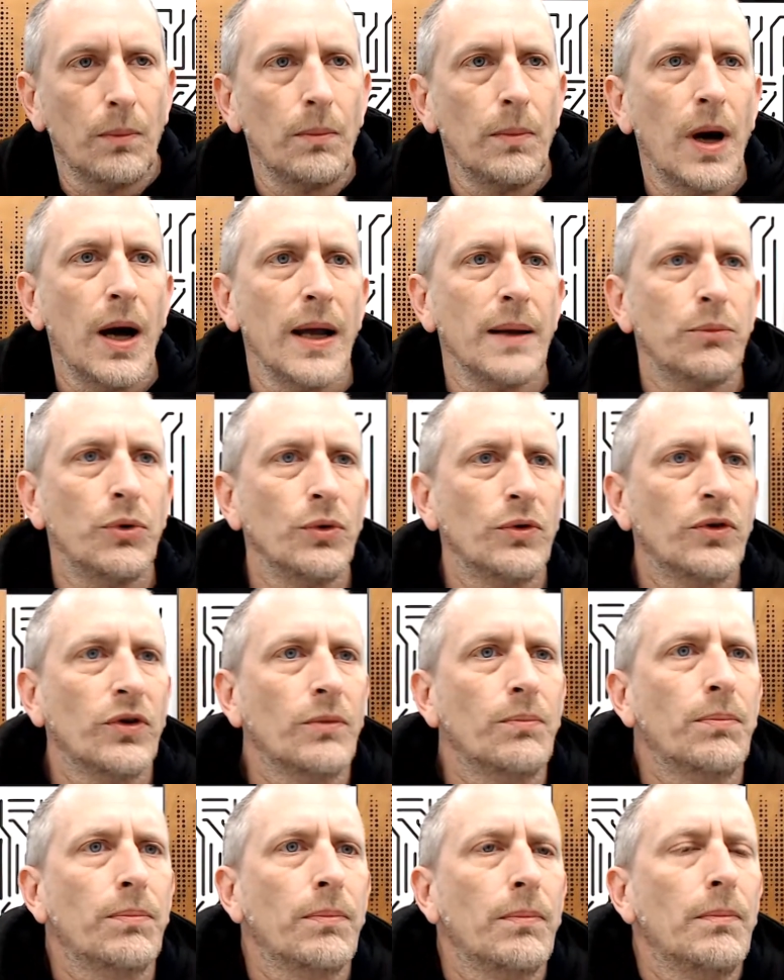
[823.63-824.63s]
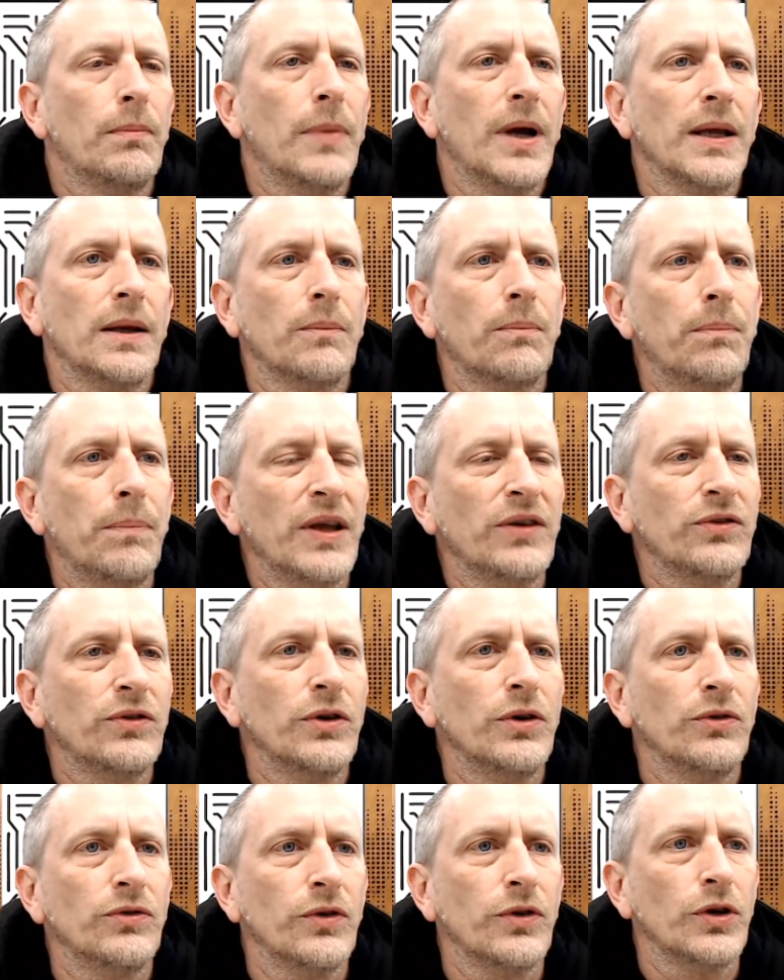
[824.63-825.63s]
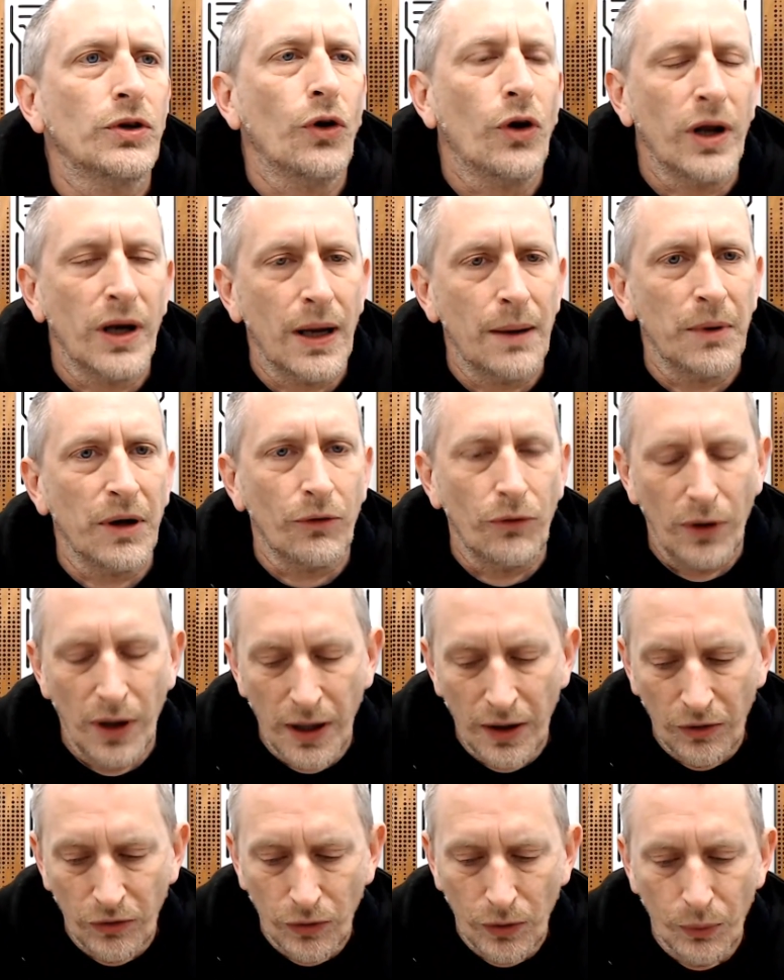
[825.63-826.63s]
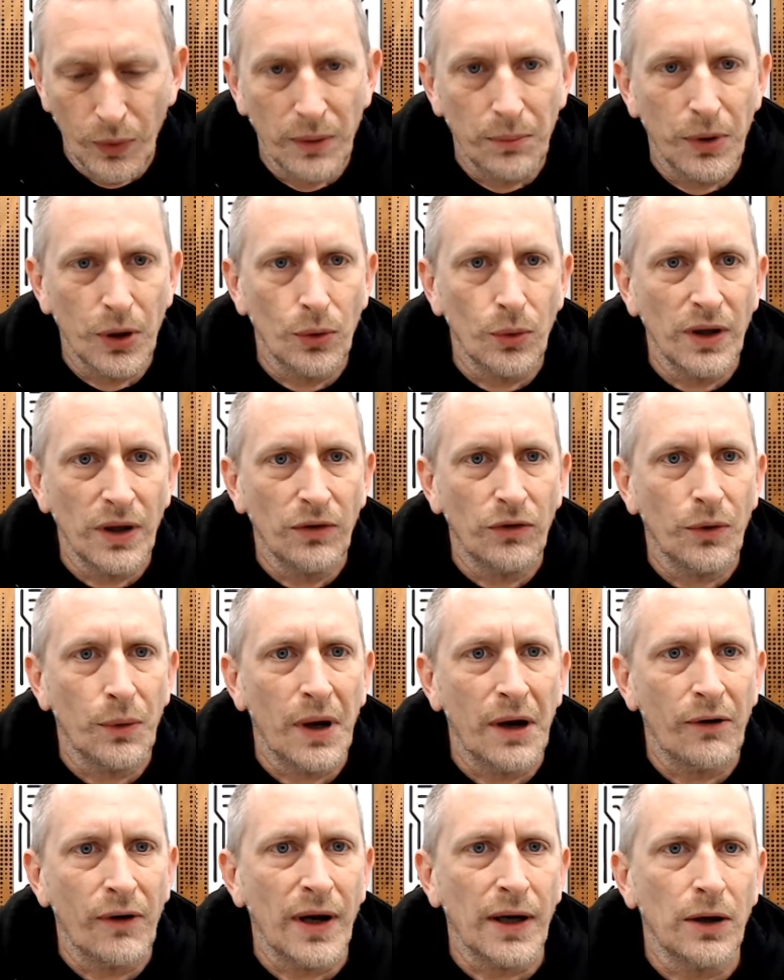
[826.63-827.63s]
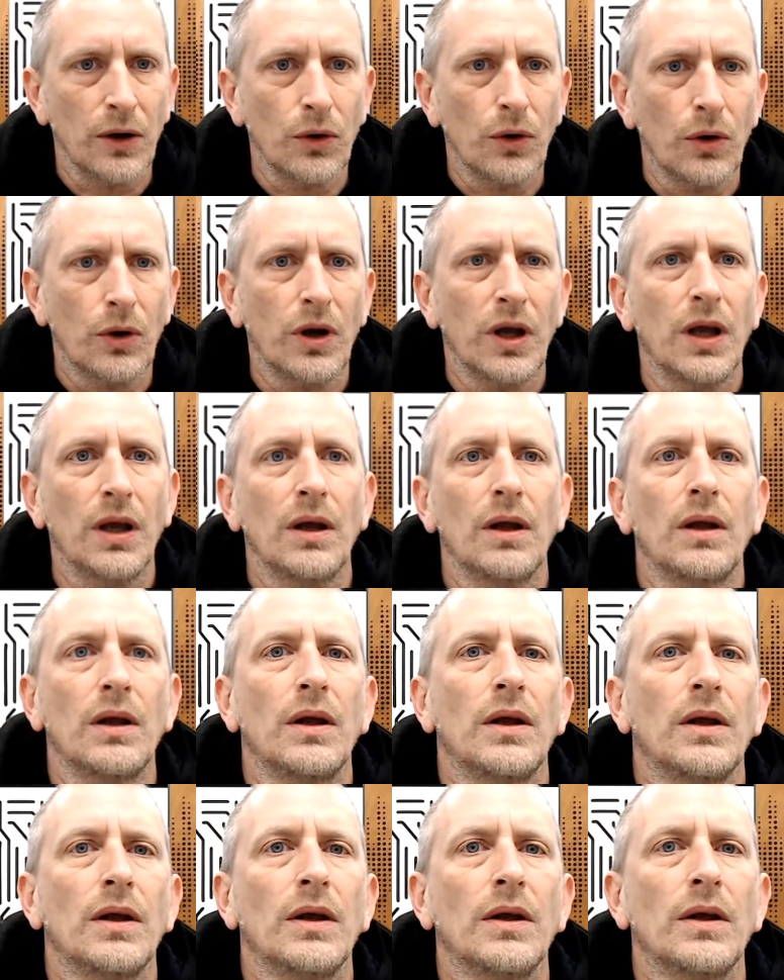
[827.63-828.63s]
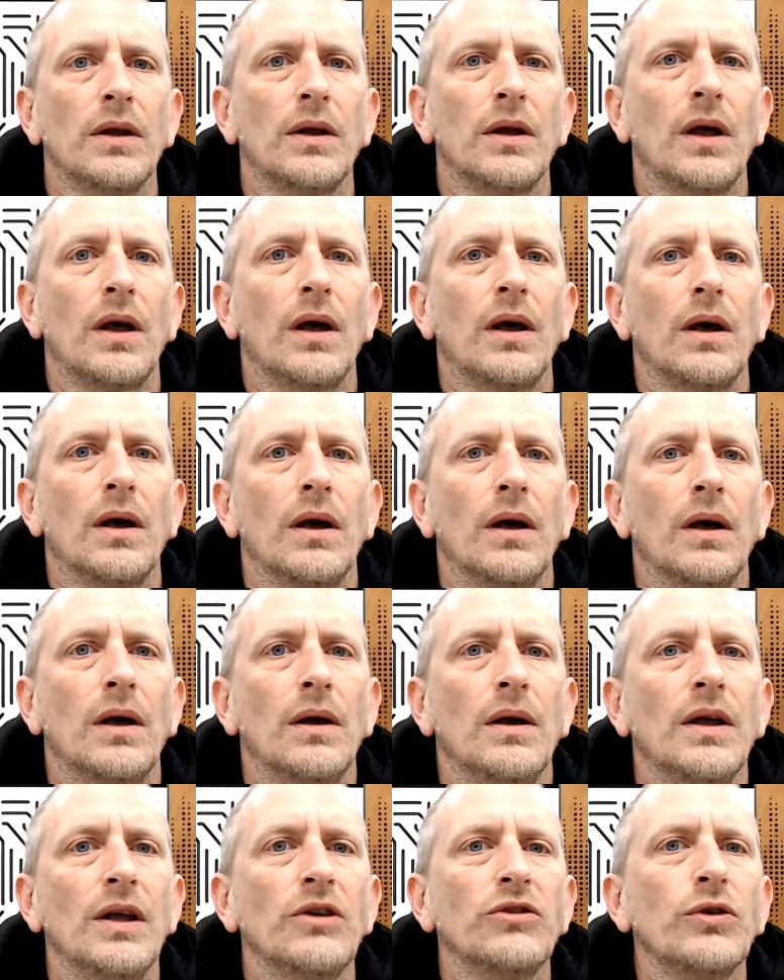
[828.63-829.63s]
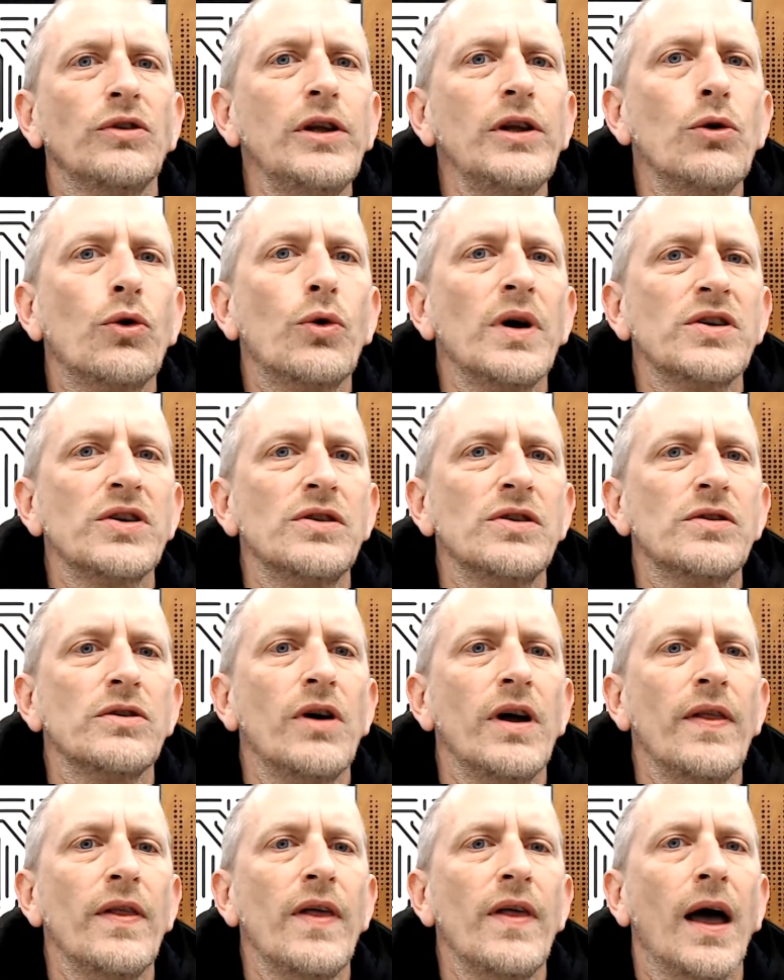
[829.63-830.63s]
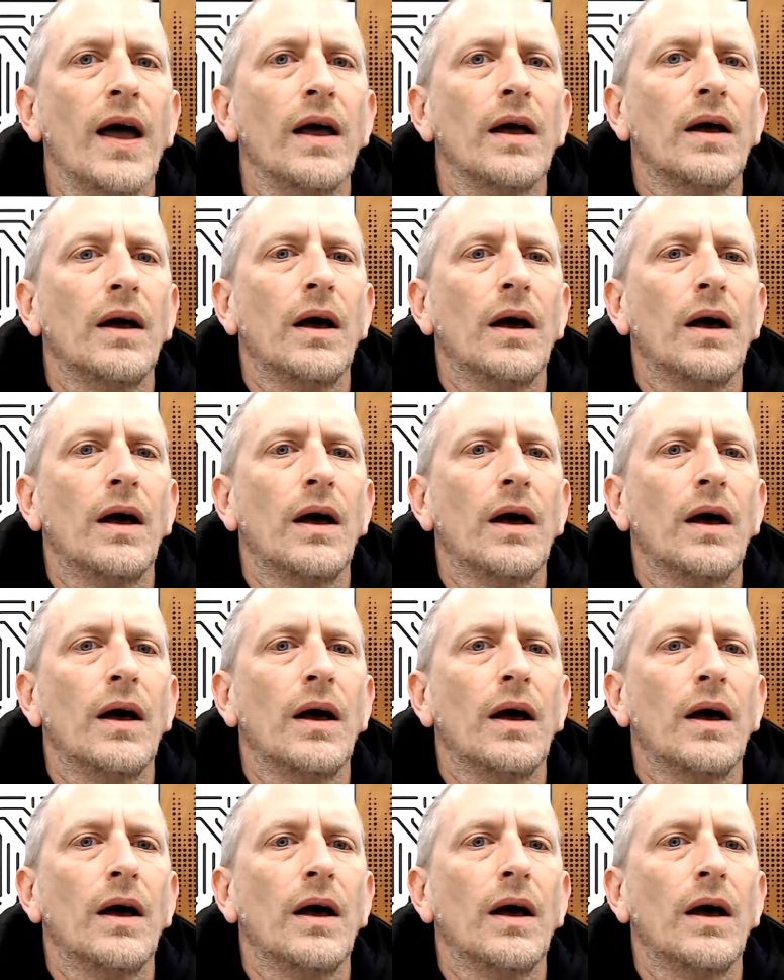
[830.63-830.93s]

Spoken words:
able to make best use of the dynamic range that we build into our analog kit. So it's little questions like that.